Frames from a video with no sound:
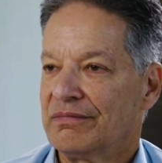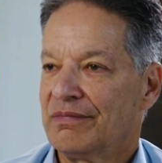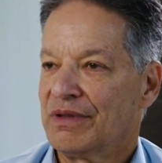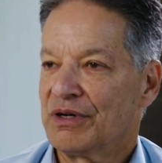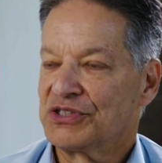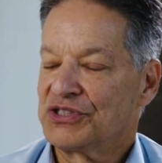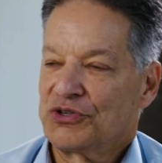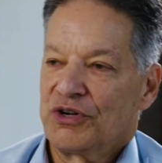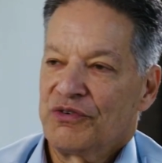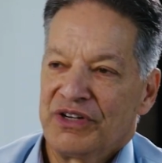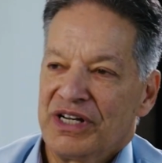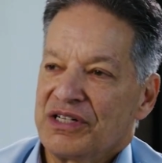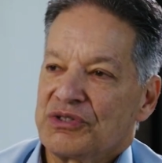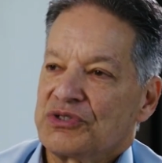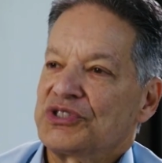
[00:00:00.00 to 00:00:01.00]
There's sort of an
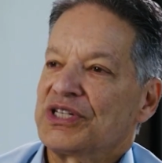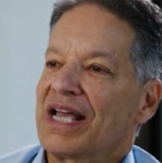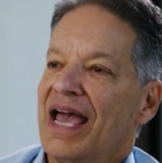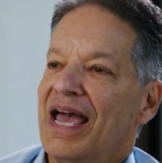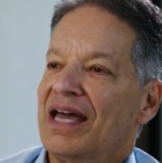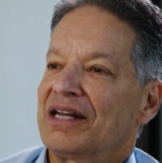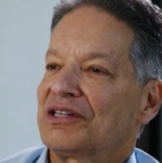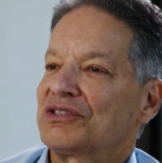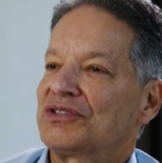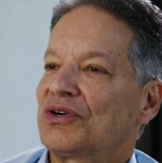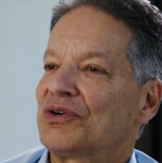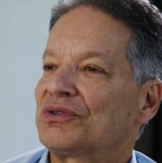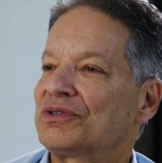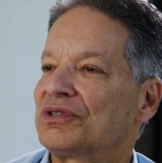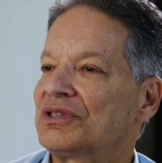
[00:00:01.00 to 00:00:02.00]
interesting
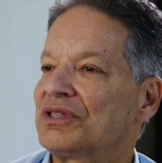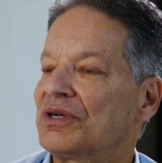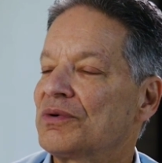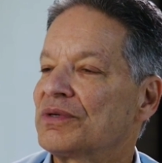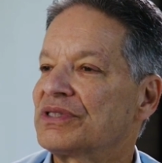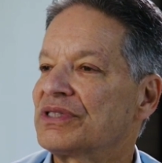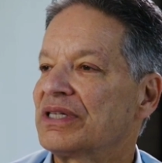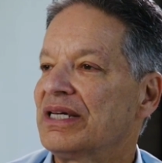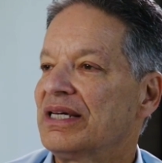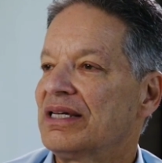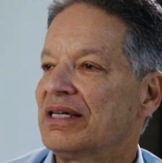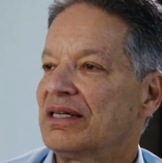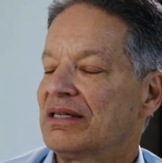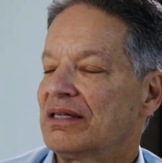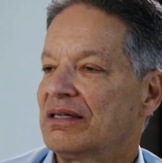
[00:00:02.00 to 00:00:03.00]
anecdote that there was
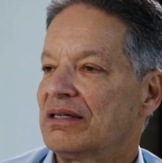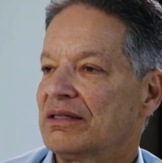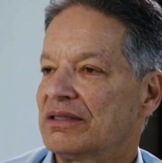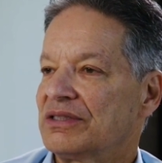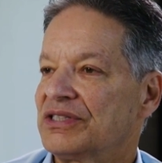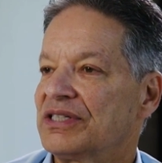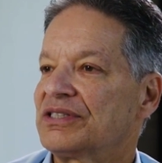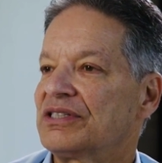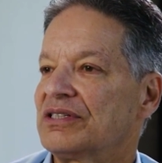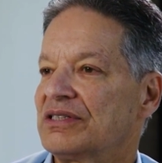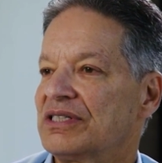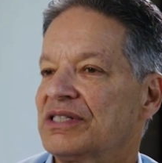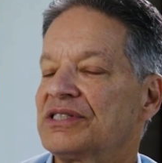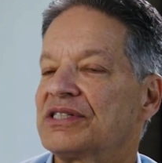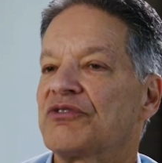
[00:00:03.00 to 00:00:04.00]

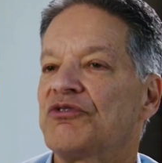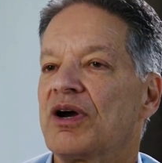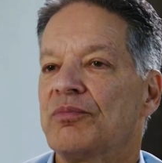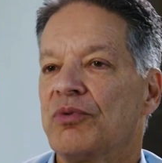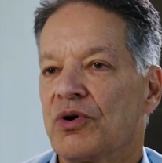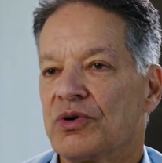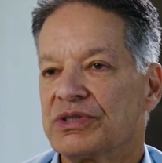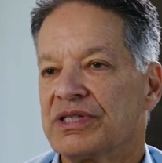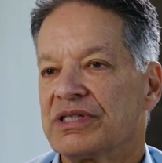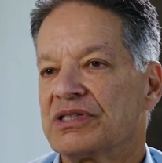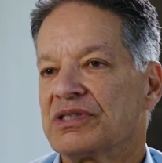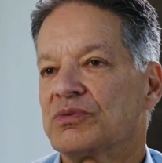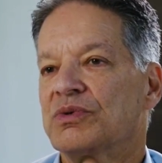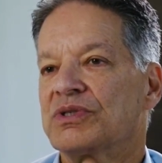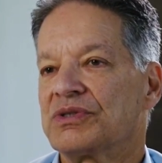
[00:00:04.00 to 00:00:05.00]
cystic
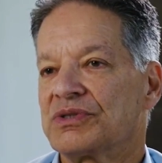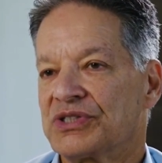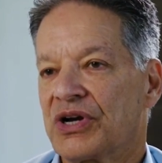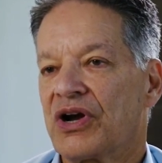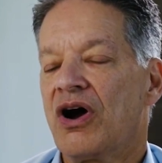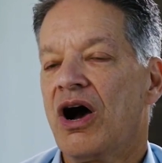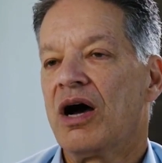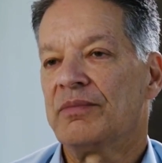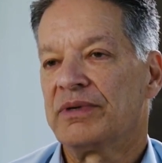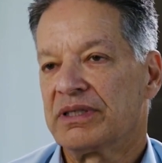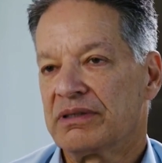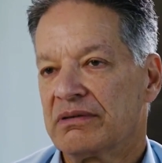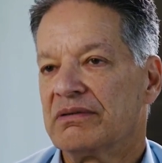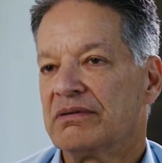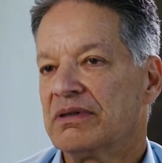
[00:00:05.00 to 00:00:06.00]
fibrosis, which was a common
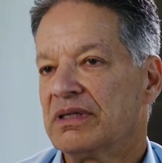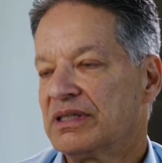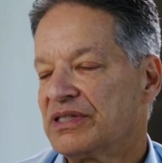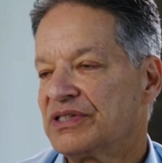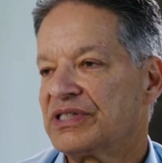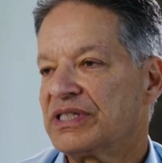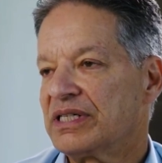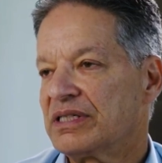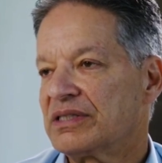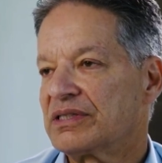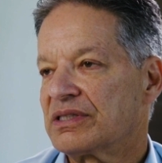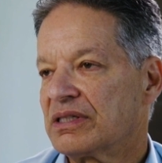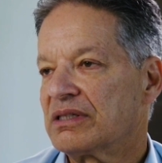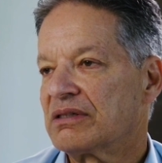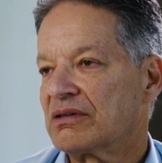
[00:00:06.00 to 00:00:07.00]
disease
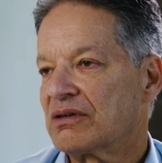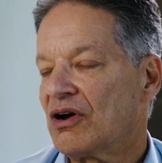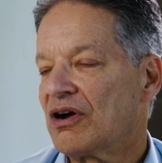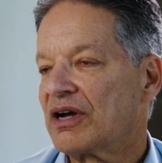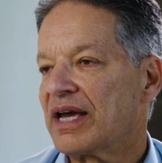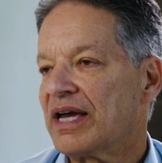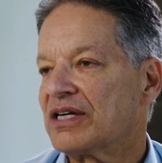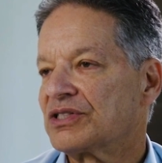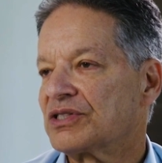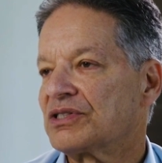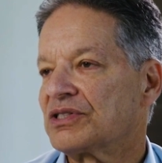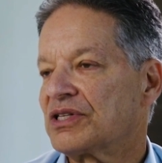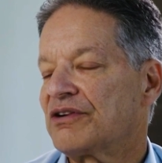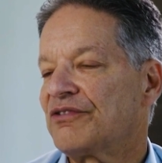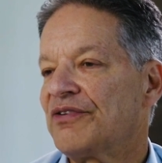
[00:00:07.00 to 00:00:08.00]
in
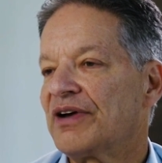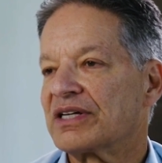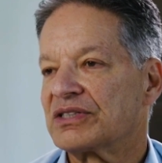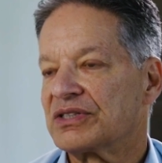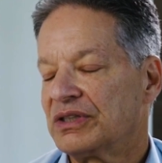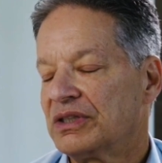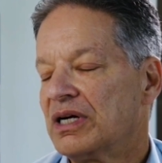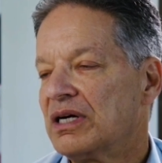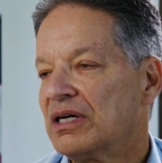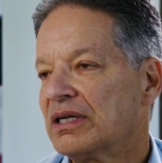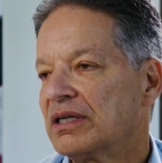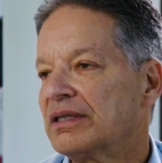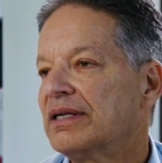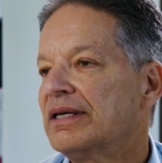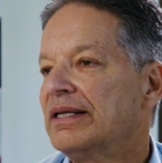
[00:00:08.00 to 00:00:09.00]
Caucasians that affects the
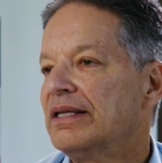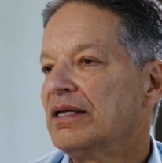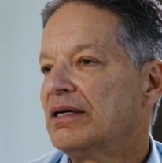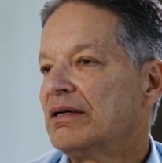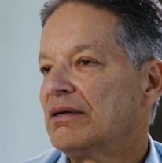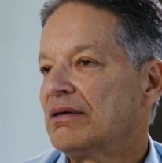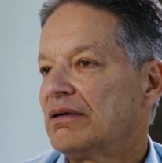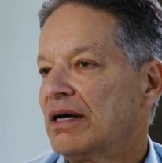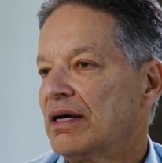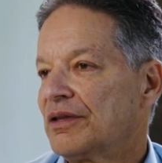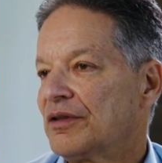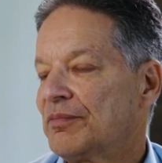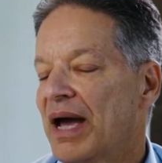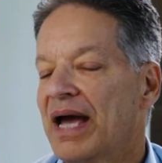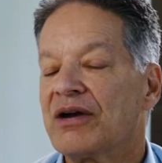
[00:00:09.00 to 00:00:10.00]
lung and
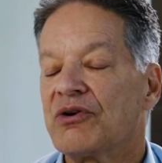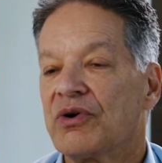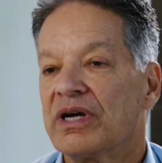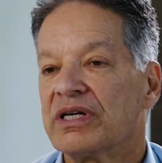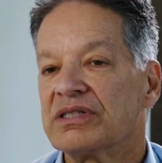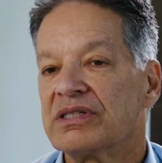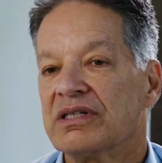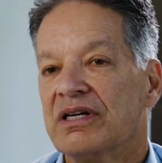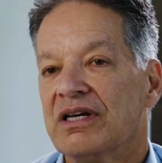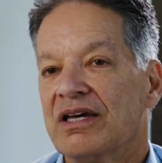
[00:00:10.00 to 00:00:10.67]
the pancreas.